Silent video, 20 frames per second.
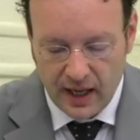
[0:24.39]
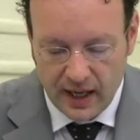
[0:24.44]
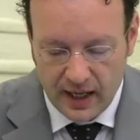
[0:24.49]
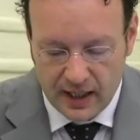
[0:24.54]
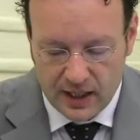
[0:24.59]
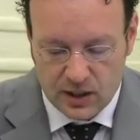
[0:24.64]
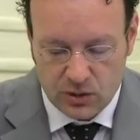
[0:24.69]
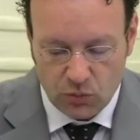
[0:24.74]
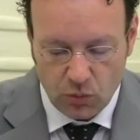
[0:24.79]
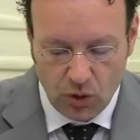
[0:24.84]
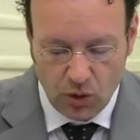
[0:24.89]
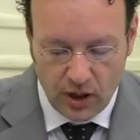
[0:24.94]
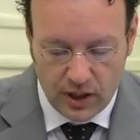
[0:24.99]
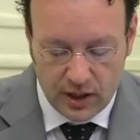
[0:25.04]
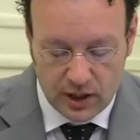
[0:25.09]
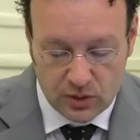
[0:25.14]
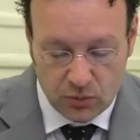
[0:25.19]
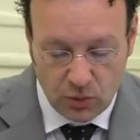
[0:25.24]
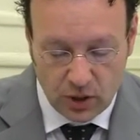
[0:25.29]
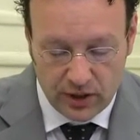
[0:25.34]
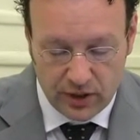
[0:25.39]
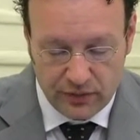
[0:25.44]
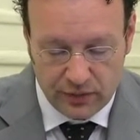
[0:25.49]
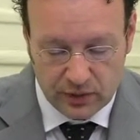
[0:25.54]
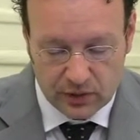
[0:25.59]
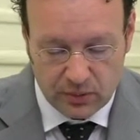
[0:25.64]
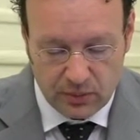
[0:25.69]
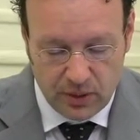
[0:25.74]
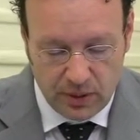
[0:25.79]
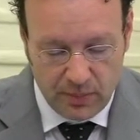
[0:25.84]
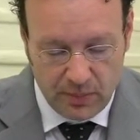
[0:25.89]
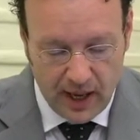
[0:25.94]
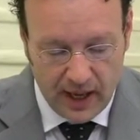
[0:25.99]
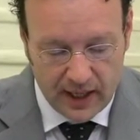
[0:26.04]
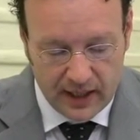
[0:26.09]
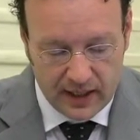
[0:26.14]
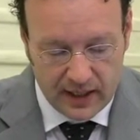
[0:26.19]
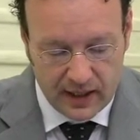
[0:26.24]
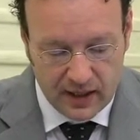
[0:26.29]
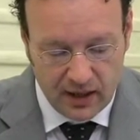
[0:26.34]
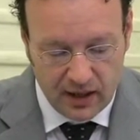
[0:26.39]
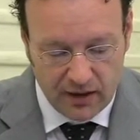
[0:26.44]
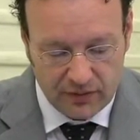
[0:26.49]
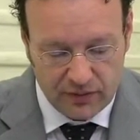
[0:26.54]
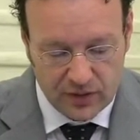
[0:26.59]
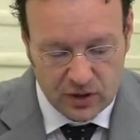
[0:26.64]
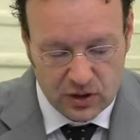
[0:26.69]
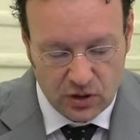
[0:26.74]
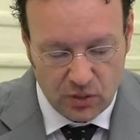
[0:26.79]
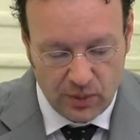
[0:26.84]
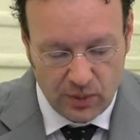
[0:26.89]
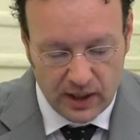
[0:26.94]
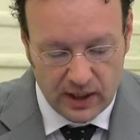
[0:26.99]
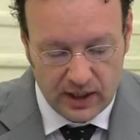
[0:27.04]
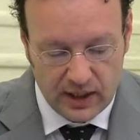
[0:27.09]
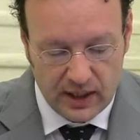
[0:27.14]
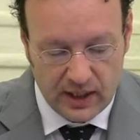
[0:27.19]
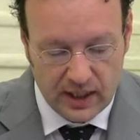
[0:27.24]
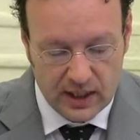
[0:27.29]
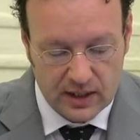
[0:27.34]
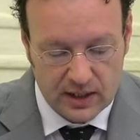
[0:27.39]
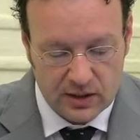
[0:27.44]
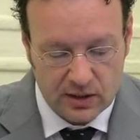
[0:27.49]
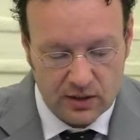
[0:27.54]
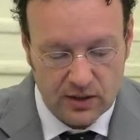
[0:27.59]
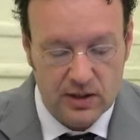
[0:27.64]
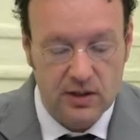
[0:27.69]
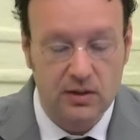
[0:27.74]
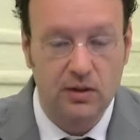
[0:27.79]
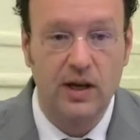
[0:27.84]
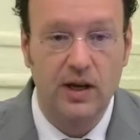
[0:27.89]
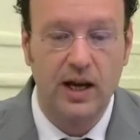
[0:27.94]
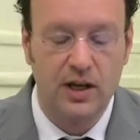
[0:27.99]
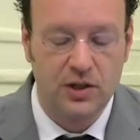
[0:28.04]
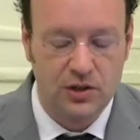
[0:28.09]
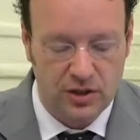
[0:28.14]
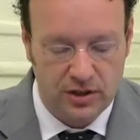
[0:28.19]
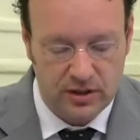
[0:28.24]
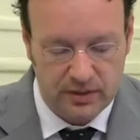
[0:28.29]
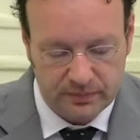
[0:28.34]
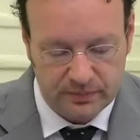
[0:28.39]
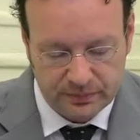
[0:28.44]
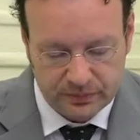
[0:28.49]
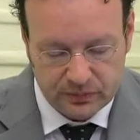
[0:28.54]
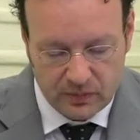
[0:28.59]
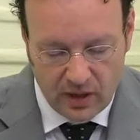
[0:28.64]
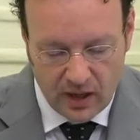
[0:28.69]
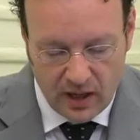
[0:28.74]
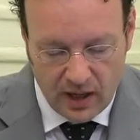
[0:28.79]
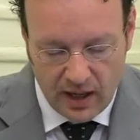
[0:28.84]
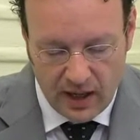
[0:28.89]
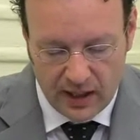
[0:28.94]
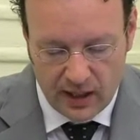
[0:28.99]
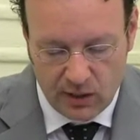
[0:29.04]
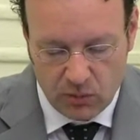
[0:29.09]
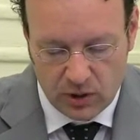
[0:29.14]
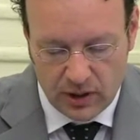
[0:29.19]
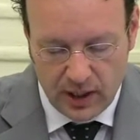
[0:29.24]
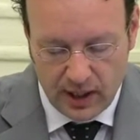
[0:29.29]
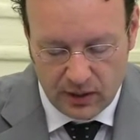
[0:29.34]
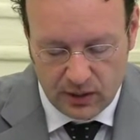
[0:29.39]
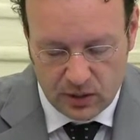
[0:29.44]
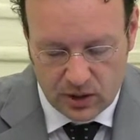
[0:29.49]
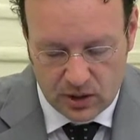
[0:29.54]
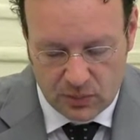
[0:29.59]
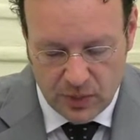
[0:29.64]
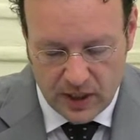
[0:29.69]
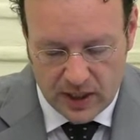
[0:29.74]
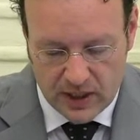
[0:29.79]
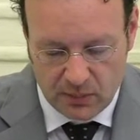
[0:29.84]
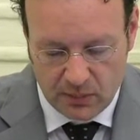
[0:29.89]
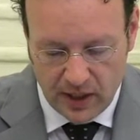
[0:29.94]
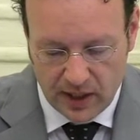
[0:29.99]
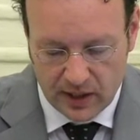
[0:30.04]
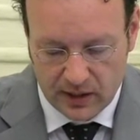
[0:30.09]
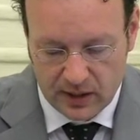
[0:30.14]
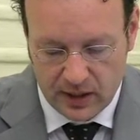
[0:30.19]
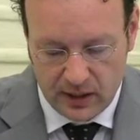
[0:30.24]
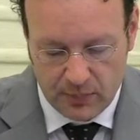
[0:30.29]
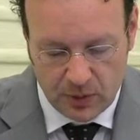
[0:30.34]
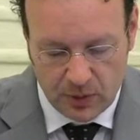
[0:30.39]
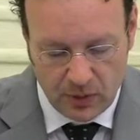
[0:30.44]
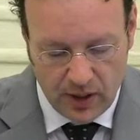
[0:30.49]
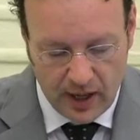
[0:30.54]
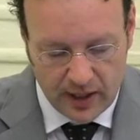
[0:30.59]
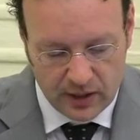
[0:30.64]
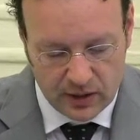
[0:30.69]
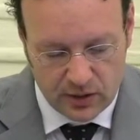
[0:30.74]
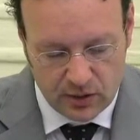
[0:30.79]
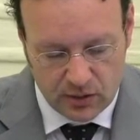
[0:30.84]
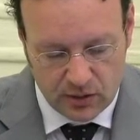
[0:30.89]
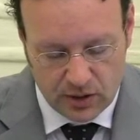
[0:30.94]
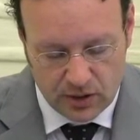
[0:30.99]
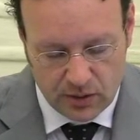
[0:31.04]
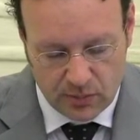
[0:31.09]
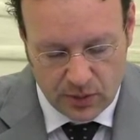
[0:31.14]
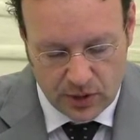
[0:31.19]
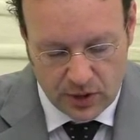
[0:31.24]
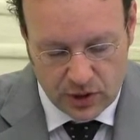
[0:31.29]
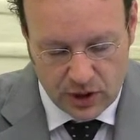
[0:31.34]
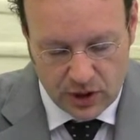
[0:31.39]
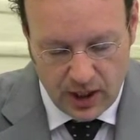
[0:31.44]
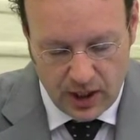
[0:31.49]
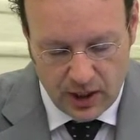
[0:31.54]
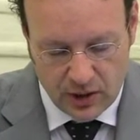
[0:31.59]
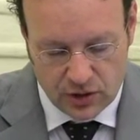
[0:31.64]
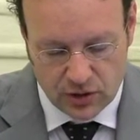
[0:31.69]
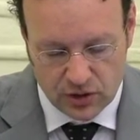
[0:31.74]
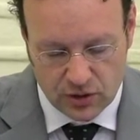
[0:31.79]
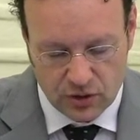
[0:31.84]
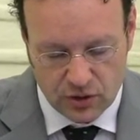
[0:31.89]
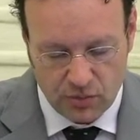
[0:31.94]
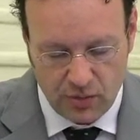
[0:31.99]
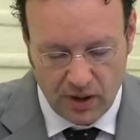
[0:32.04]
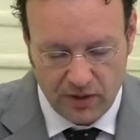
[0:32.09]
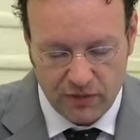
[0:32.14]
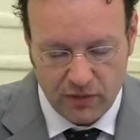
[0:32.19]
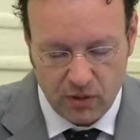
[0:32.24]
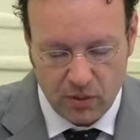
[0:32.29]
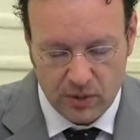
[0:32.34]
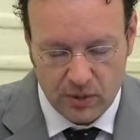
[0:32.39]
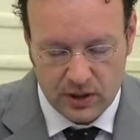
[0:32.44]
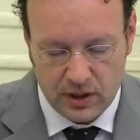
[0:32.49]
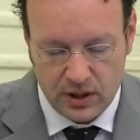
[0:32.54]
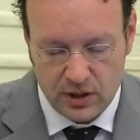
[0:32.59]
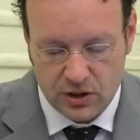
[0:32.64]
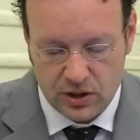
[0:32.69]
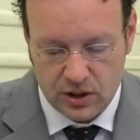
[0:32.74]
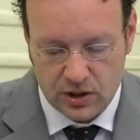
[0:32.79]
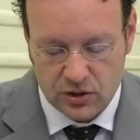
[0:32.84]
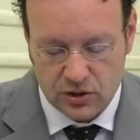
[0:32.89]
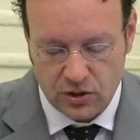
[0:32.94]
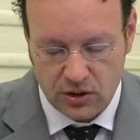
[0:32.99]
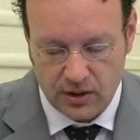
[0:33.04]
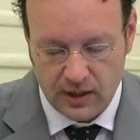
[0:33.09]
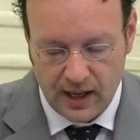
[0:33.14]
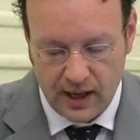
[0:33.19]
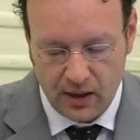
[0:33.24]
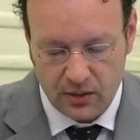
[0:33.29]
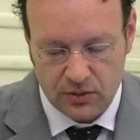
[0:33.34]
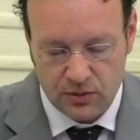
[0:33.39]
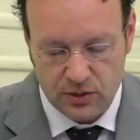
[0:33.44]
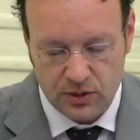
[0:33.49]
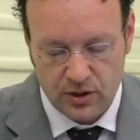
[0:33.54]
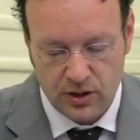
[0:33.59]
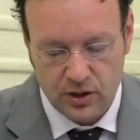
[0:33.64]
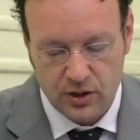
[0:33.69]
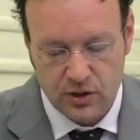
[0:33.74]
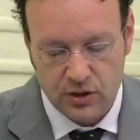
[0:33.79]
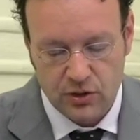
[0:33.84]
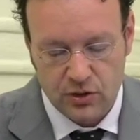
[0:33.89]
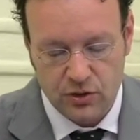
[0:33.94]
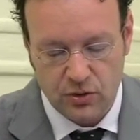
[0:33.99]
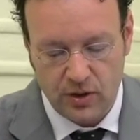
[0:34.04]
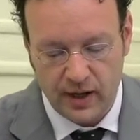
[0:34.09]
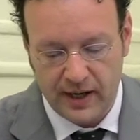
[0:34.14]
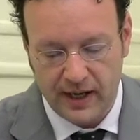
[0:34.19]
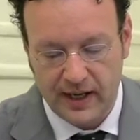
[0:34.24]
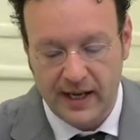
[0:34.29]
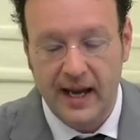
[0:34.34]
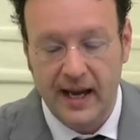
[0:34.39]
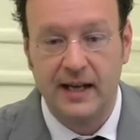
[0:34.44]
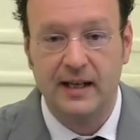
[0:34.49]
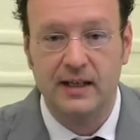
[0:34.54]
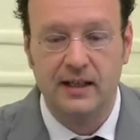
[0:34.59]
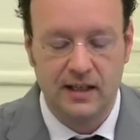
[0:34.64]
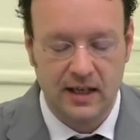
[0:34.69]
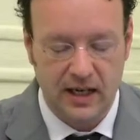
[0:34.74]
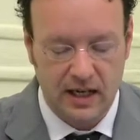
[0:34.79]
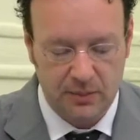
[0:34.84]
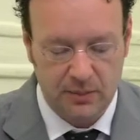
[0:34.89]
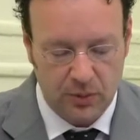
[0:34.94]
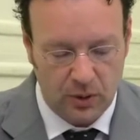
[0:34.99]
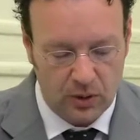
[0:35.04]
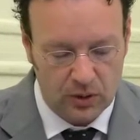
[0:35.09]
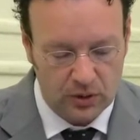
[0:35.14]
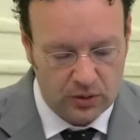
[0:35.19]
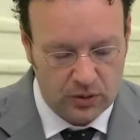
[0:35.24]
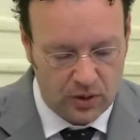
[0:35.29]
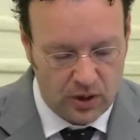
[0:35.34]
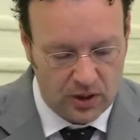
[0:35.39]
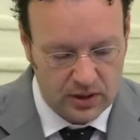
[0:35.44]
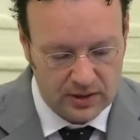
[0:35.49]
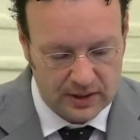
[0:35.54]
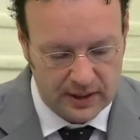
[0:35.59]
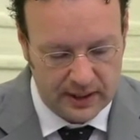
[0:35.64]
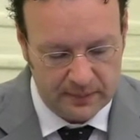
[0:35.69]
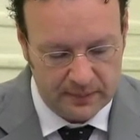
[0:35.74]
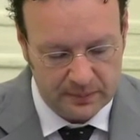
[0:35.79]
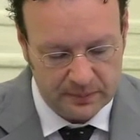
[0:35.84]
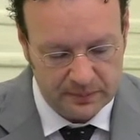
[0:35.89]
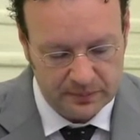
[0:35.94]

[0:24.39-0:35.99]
It is, it is wonderful to be back here after so many years on this occasion, and I would like to express my deep gratitude and appreciation to my former teachers, John Lowden, Joanna Cannon, and Paul Crosley.